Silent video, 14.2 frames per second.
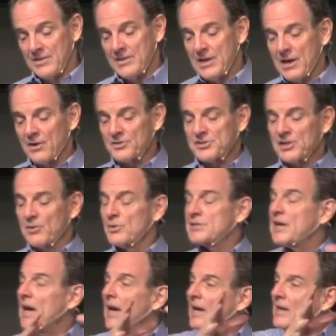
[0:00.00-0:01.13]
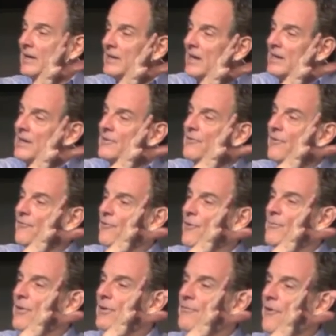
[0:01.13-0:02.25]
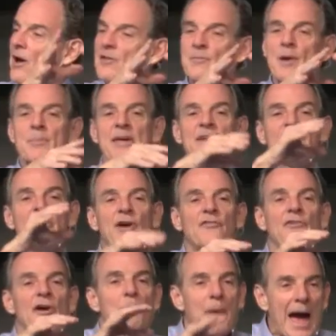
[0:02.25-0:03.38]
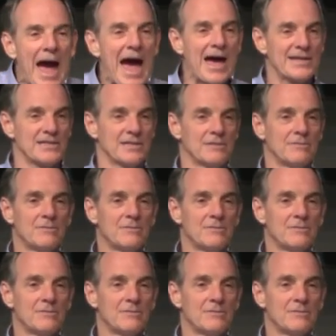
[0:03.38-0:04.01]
The younger son was alienated from the father by being very, very bad.